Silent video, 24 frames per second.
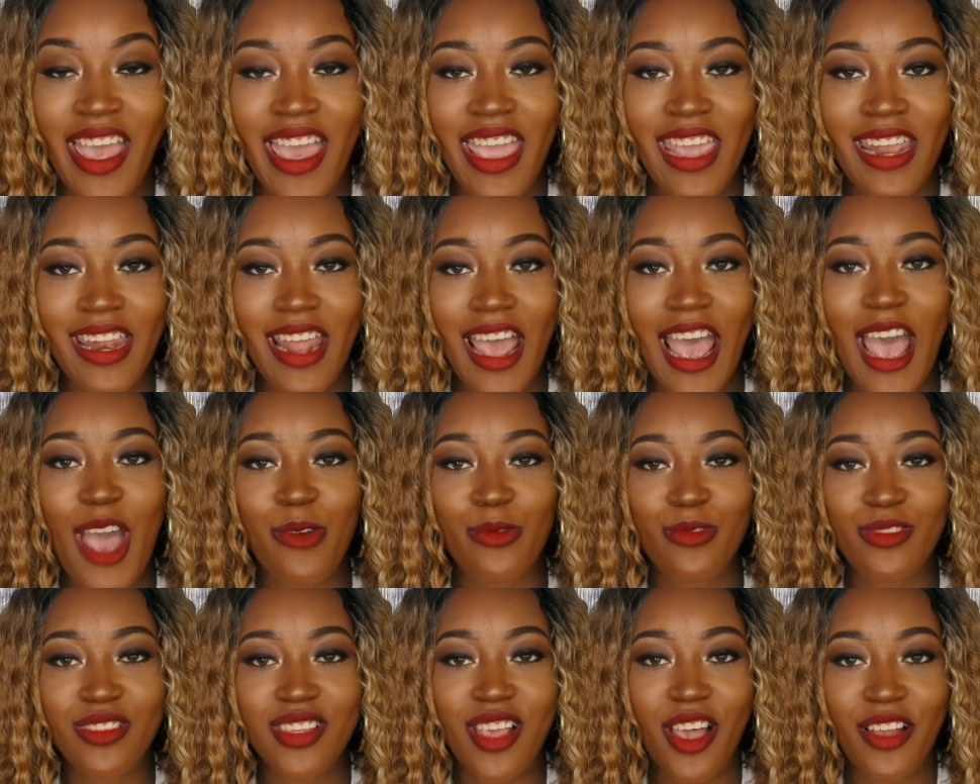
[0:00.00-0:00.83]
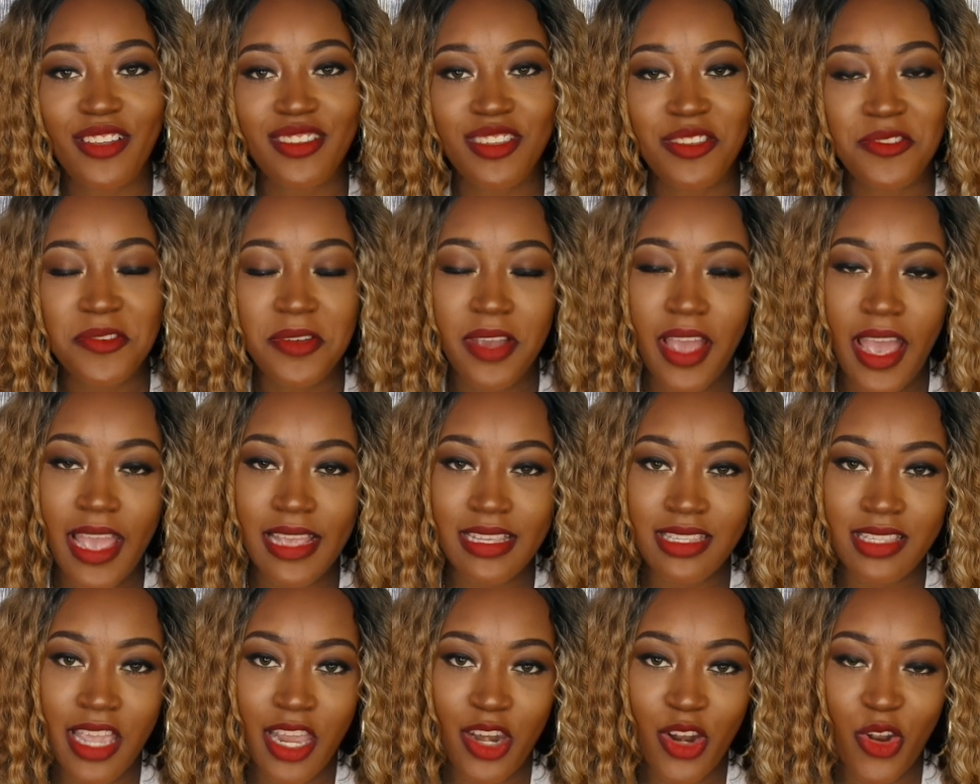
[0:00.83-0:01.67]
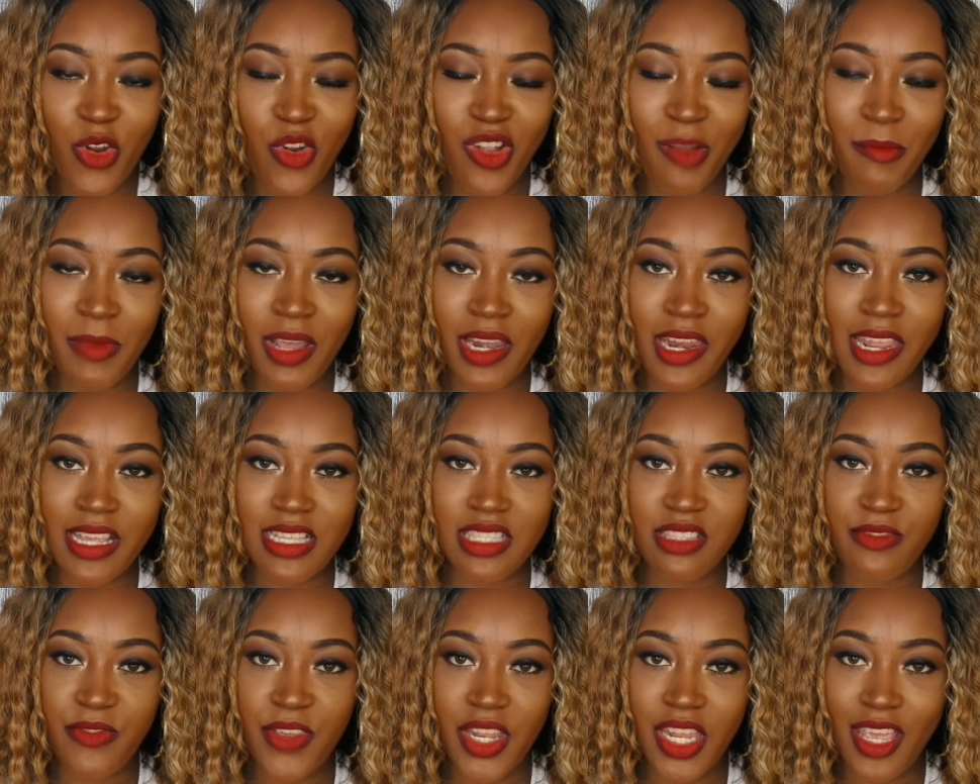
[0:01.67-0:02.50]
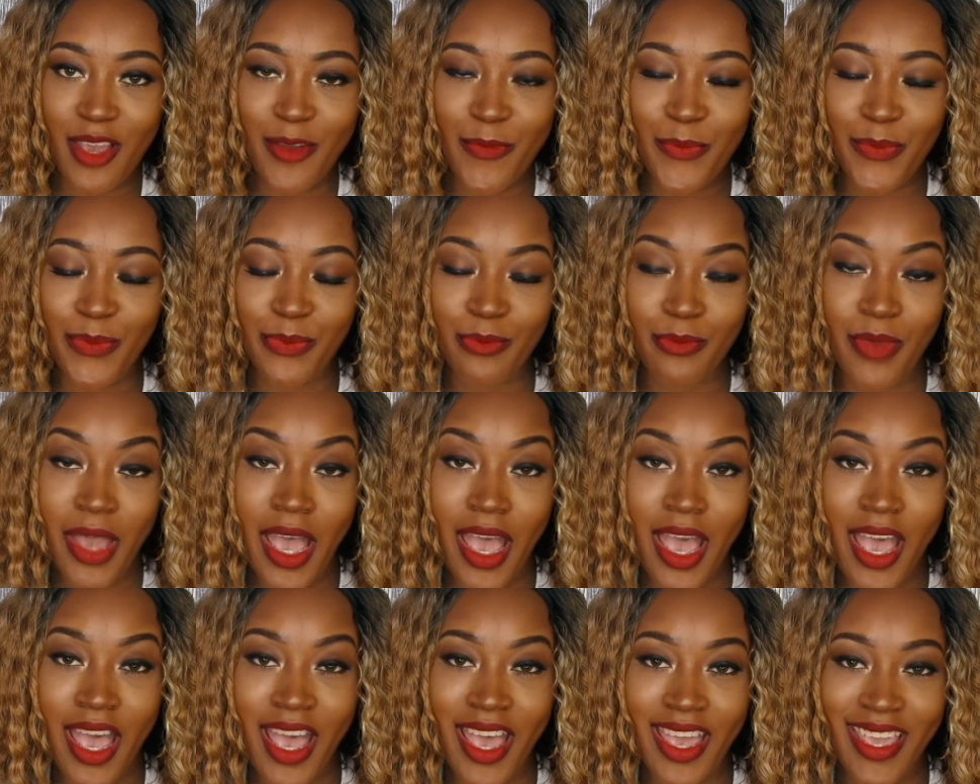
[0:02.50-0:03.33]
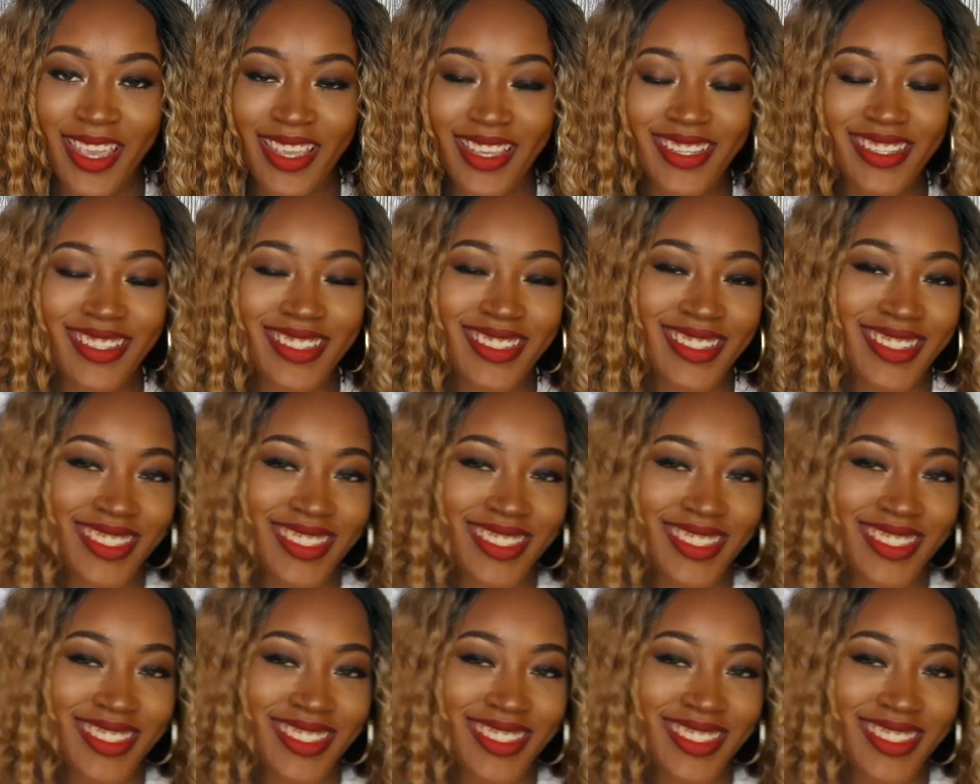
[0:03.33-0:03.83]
And I will talk to you guys later on my next video. Bye.